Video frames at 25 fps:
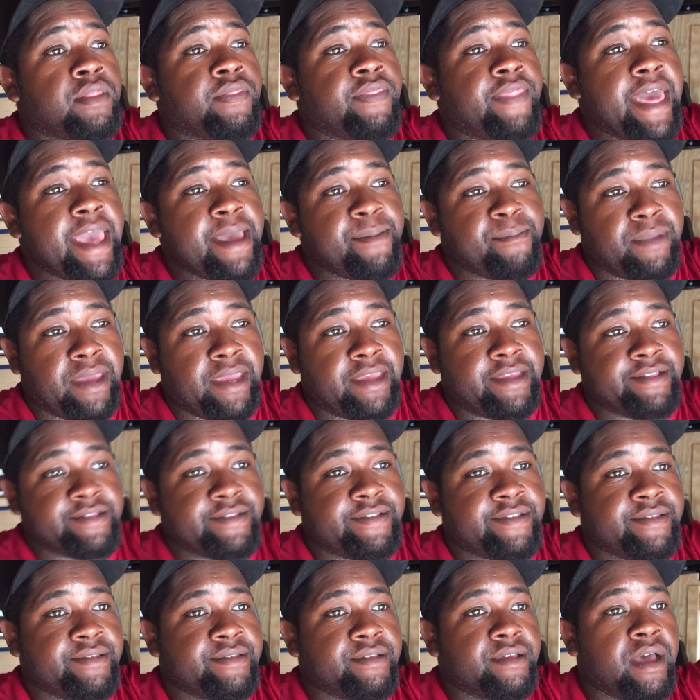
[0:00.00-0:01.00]
That
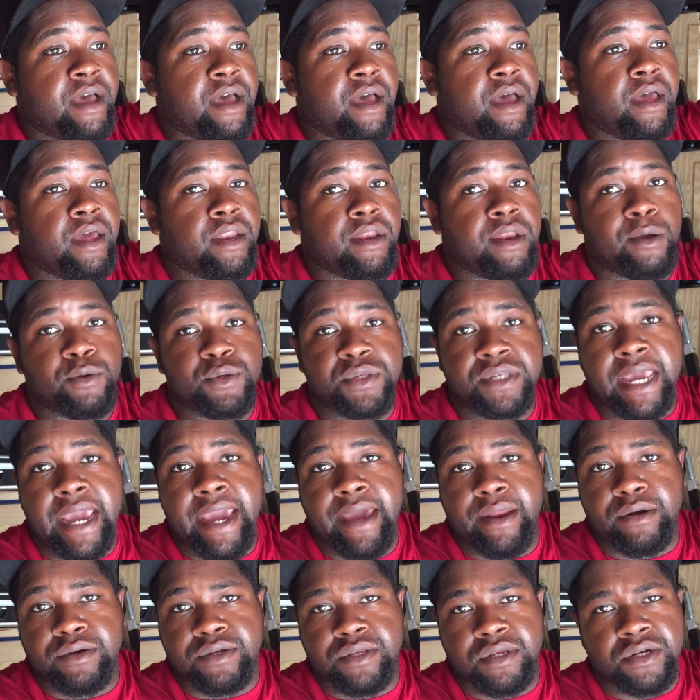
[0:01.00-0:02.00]
means no
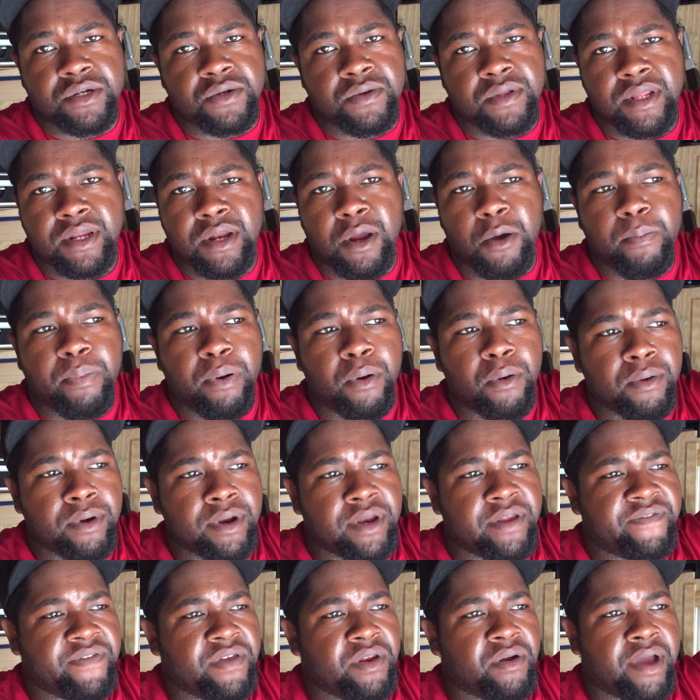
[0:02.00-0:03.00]
scanners. There's really no
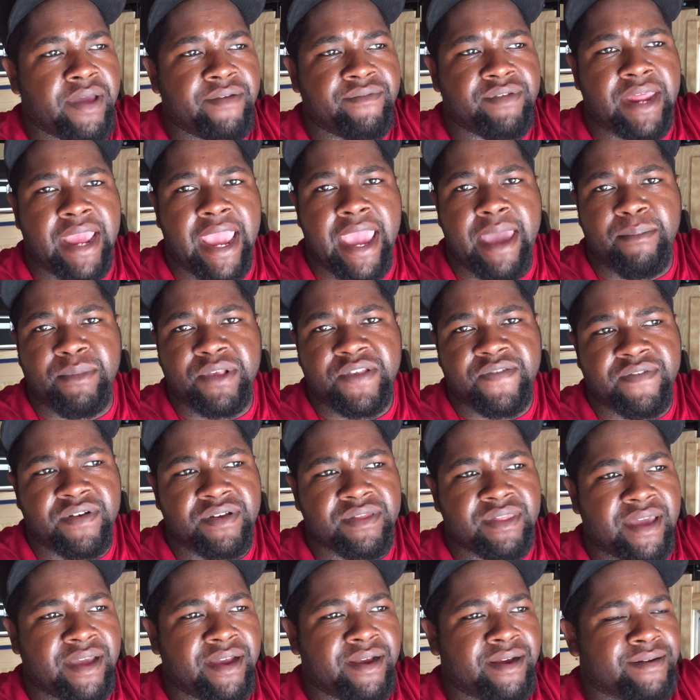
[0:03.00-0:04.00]
point. If you don't have any atmosphere
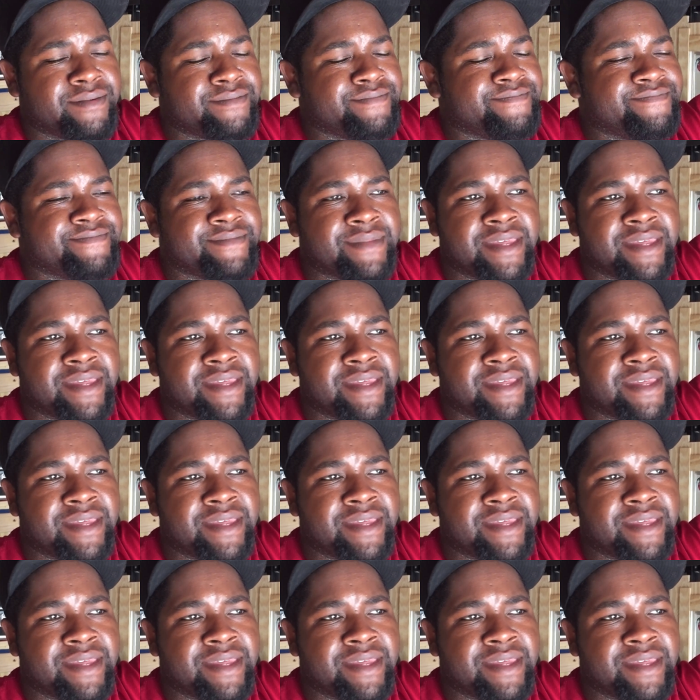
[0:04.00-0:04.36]
in the air,